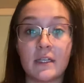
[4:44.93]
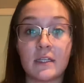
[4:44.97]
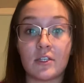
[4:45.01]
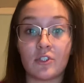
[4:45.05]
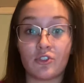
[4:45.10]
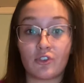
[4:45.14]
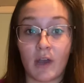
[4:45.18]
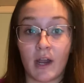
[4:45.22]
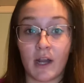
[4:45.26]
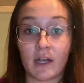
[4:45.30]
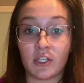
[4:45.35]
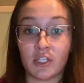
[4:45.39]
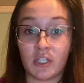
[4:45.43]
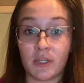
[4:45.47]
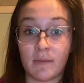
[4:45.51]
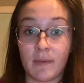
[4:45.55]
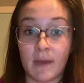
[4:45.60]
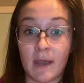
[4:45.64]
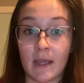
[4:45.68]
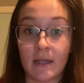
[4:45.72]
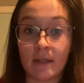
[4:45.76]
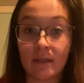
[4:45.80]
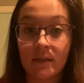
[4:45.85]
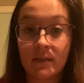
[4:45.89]

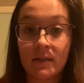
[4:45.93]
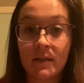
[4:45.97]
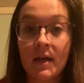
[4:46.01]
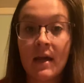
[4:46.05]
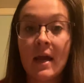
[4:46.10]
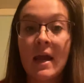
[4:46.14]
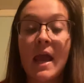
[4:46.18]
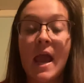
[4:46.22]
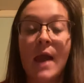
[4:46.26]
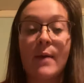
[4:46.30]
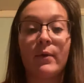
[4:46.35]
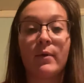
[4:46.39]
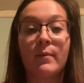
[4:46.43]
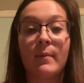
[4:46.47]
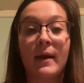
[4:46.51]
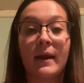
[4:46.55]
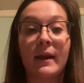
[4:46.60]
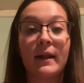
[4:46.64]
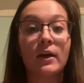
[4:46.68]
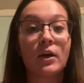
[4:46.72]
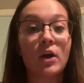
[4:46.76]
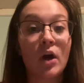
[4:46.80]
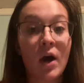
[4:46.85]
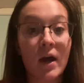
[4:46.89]
strategy-based and we made
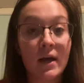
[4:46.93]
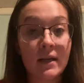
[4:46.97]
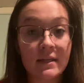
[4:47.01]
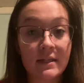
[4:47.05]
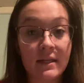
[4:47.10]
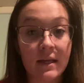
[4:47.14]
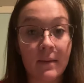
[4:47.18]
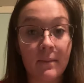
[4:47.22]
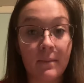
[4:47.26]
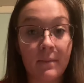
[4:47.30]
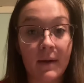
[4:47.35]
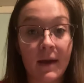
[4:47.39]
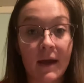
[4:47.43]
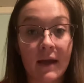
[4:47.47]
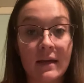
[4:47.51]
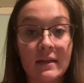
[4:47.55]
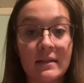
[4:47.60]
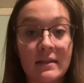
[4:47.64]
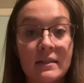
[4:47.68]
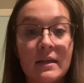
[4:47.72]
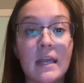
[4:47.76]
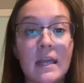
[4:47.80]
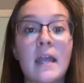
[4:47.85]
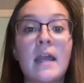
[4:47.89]
it
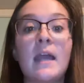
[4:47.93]
content-based,